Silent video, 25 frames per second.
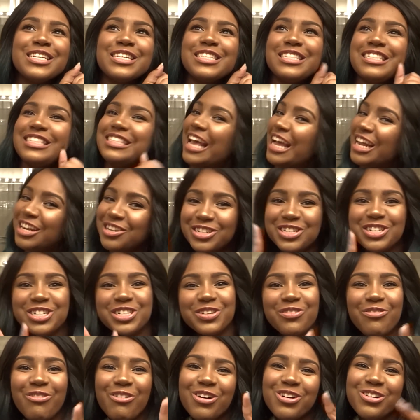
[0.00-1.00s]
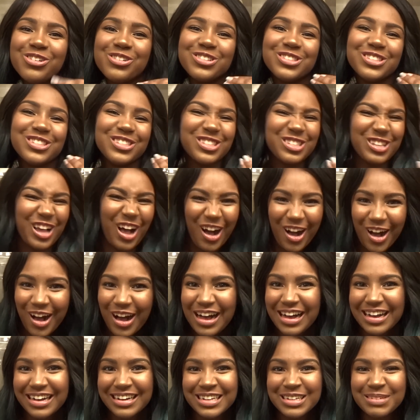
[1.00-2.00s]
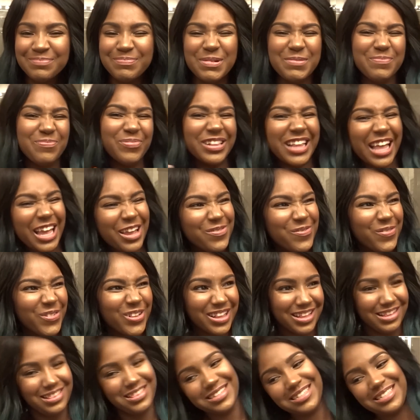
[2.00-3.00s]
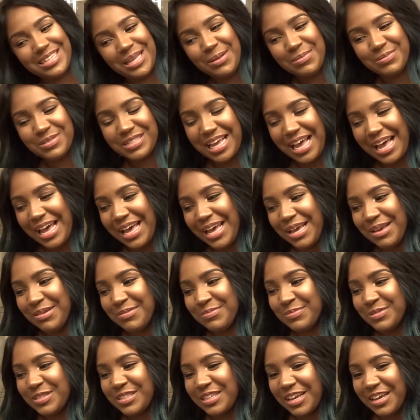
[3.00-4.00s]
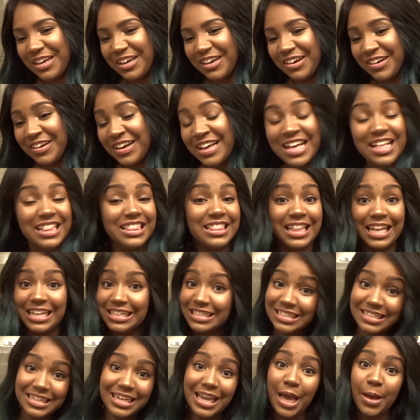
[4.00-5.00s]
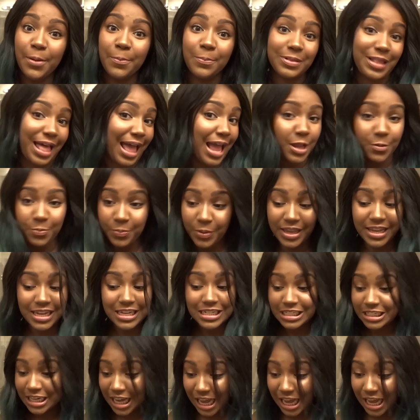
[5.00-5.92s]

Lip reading: sensual song, but playful at the same time. So let's see how BLACKPINK